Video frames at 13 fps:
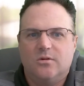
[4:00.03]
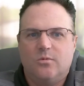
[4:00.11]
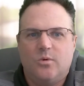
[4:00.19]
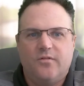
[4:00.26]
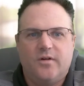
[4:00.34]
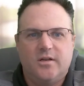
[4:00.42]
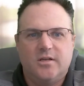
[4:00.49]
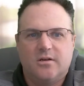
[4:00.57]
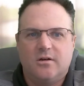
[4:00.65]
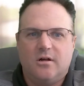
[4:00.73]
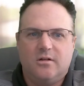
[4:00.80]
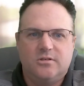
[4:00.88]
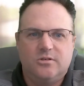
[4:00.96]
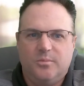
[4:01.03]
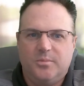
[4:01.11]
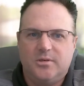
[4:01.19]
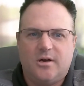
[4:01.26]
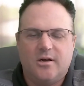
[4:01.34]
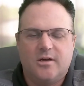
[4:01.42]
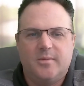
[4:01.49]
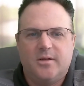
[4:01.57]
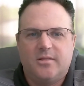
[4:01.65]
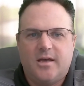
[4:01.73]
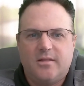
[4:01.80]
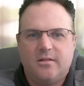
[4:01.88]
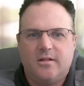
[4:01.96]
Wi-Fi technology. We've been talking about
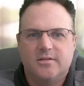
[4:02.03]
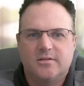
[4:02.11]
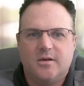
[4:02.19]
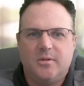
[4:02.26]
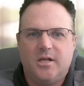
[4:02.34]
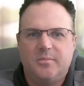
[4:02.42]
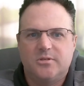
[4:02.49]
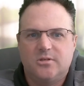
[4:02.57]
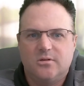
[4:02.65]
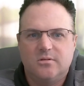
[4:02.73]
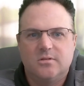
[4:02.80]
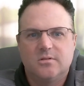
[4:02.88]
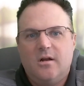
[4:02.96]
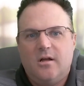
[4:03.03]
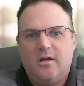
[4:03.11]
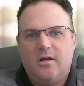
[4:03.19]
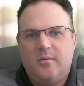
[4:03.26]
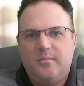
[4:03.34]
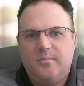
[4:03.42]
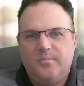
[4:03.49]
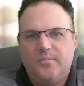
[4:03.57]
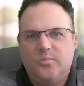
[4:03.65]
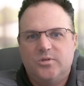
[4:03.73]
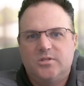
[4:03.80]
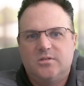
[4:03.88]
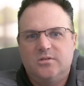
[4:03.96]
that the last couple episodes,
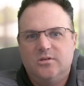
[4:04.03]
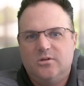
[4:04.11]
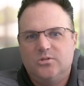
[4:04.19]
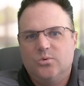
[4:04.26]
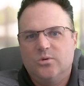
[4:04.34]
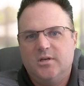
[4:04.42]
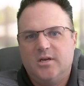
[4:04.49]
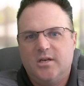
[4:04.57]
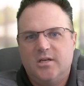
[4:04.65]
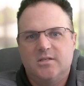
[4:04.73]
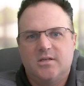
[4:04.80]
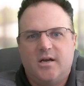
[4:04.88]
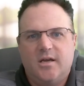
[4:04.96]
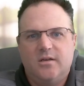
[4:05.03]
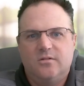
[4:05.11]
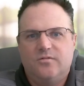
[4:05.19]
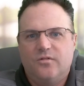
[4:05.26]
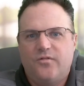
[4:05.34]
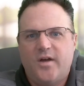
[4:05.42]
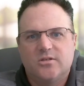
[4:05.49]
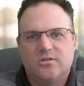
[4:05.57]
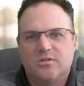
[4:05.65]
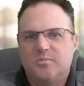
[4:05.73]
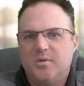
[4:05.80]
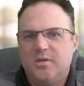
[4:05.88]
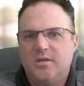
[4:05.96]
which, is really kind of designed for faster
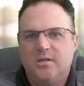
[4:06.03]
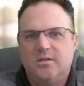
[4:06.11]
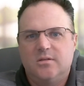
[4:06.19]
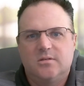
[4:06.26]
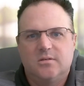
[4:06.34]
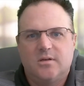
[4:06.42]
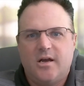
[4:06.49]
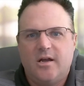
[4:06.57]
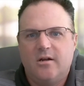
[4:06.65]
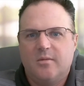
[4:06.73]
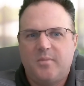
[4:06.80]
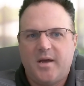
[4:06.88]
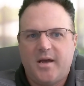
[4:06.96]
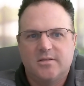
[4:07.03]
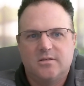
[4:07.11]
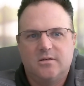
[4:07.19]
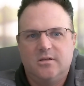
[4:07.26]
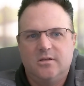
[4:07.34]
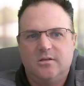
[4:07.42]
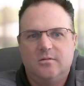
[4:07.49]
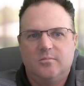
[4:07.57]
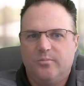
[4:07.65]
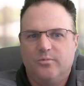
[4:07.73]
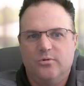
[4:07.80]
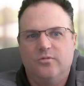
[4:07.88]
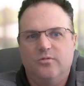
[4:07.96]
speeds, higher capacity,
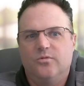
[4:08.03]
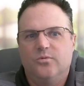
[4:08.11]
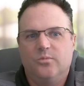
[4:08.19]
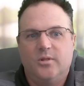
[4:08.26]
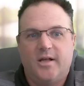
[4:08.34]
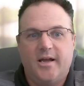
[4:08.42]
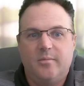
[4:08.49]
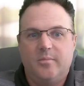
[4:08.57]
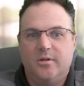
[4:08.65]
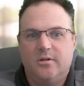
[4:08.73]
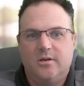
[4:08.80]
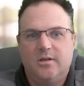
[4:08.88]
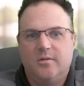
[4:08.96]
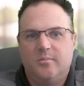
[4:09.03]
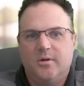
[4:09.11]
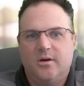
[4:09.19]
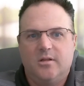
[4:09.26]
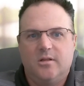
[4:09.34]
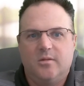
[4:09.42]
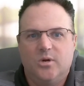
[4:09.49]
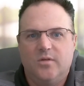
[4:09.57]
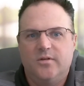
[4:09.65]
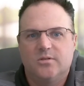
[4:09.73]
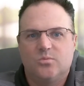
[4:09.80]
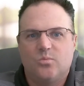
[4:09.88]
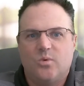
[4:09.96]
improved reliability compared to the
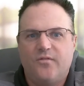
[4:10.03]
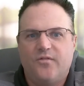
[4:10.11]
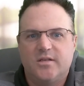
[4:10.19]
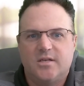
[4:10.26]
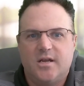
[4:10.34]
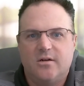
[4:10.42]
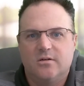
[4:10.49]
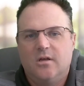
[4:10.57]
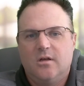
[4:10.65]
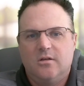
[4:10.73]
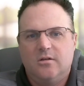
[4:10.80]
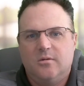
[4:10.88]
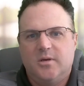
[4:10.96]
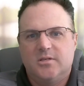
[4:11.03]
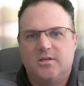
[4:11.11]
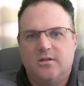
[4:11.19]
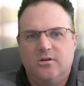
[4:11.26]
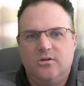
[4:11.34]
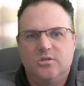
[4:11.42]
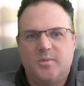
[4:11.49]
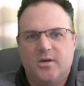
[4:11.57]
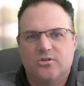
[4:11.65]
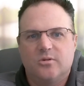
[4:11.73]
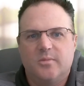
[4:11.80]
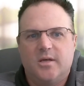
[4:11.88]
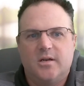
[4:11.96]
previous Wi-Fi standards based on the new
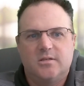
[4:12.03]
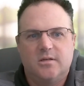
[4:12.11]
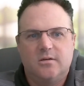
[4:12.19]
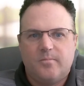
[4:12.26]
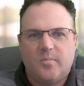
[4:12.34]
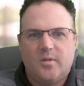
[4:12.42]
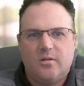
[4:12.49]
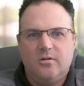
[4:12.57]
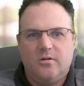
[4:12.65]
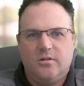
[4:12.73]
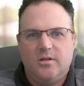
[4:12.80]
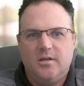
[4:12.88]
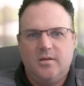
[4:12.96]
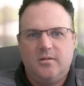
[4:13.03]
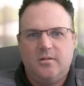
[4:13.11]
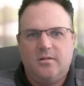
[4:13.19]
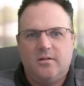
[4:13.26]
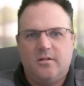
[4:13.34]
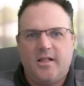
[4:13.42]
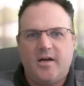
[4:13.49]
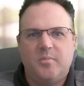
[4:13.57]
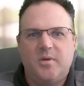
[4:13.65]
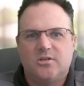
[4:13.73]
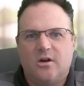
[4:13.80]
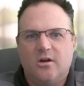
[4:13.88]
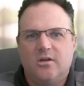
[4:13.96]
spectrum that it's in. The
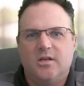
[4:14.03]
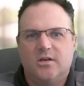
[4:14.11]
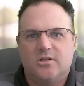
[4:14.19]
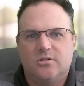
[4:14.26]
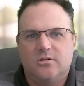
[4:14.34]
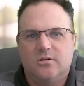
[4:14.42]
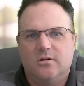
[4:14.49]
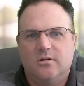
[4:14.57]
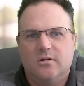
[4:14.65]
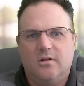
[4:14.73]
cloud-based architecture